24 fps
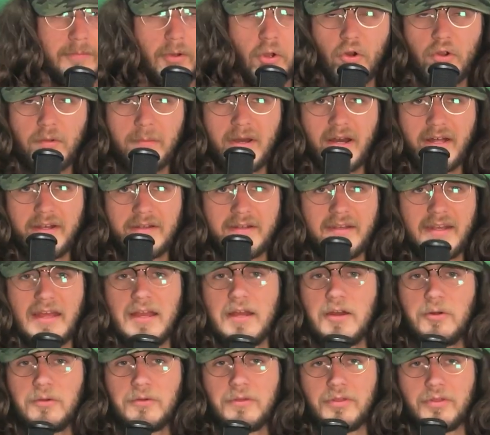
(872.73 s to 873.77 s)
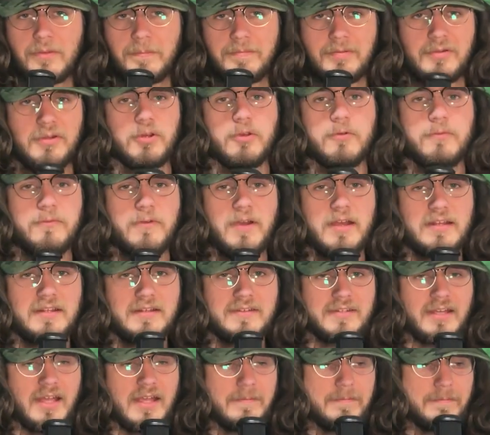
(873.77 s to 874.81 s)
Pokemon nailed the pure fighting
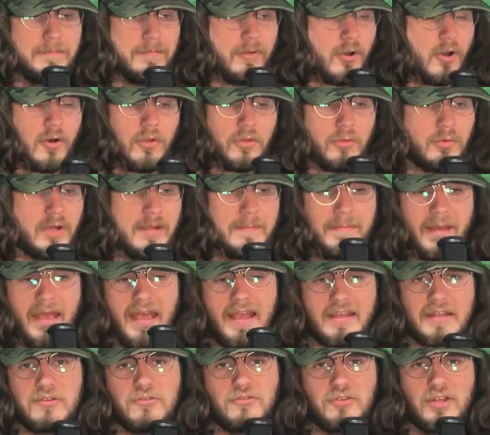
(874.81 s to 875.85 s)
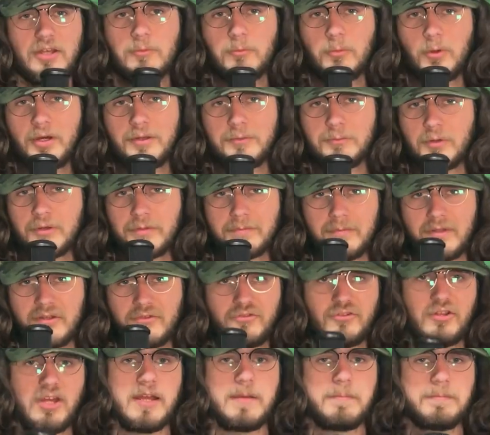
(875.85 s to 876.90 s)
type all the way back in Gen 1 with
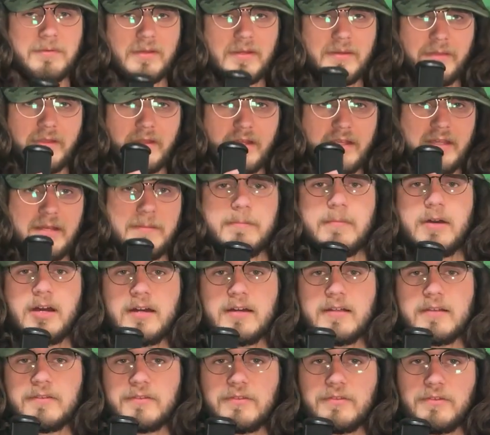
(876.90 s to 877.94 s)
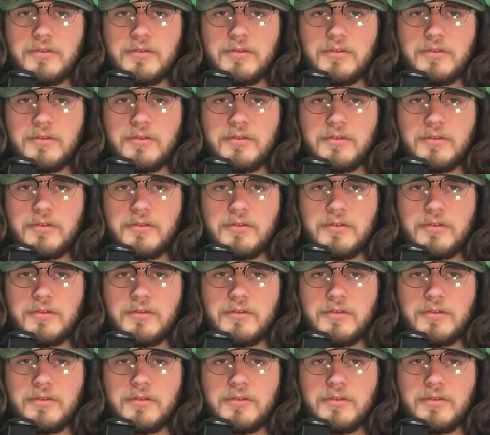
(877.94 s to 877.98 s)
Machamp and the Hitmons,